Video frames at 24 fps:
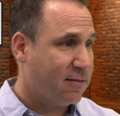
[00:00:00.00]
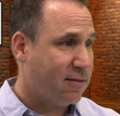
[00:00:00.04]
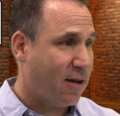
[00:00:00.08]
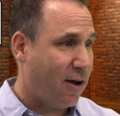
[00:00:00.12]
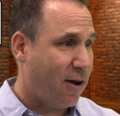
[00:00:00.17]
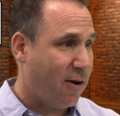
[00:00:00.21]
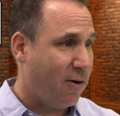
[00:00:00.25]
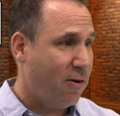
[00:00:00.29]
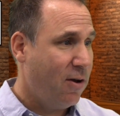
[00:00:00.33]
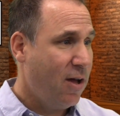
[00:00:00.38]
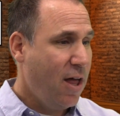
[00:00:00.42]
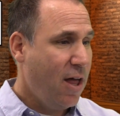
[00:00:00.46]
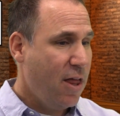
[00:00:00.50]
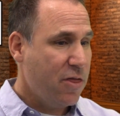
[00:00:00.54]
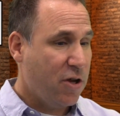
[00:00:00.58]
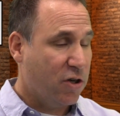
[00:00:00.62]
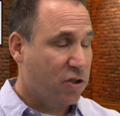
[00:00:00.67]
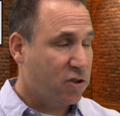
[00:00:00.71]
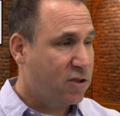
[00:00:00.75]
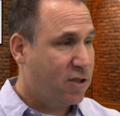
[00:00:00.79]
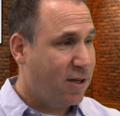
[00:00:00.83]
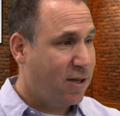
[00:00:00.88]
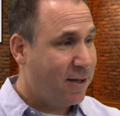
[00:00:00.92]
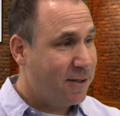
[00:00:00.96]
So
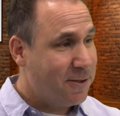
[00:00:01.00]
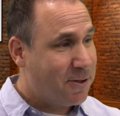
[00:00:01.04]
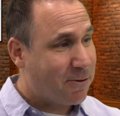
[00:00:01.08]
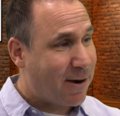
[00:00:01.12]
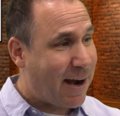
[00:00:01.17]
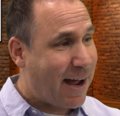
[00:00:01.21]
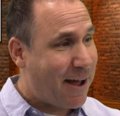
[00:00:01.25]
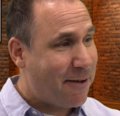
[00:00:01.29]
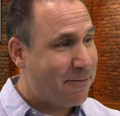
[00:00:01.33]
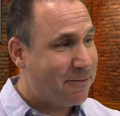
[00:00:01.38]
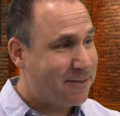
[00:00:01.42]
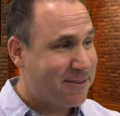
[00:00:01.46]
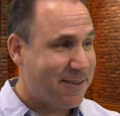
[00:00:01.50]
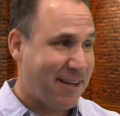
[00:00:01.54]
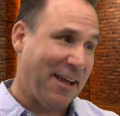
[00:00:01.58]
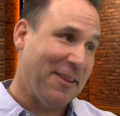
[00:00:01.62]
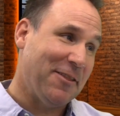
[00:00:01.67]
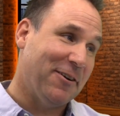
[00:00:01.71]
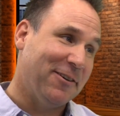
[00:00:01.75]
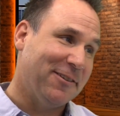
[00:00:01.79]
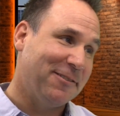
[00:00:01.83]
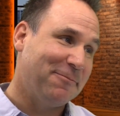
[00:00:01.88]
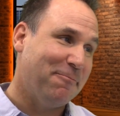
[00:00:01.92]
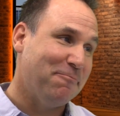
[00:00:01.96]
there's good graphs
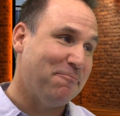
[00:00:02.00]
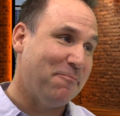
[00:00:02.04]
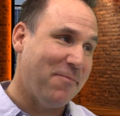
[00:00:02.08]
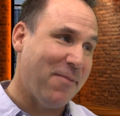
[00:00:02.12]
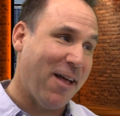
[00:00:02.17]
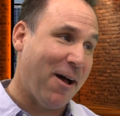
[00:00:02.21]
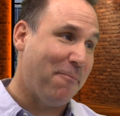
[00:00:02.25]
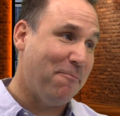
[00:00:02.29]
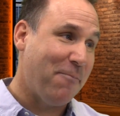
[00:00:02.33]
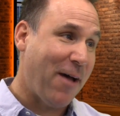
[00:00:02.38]
and there's uh,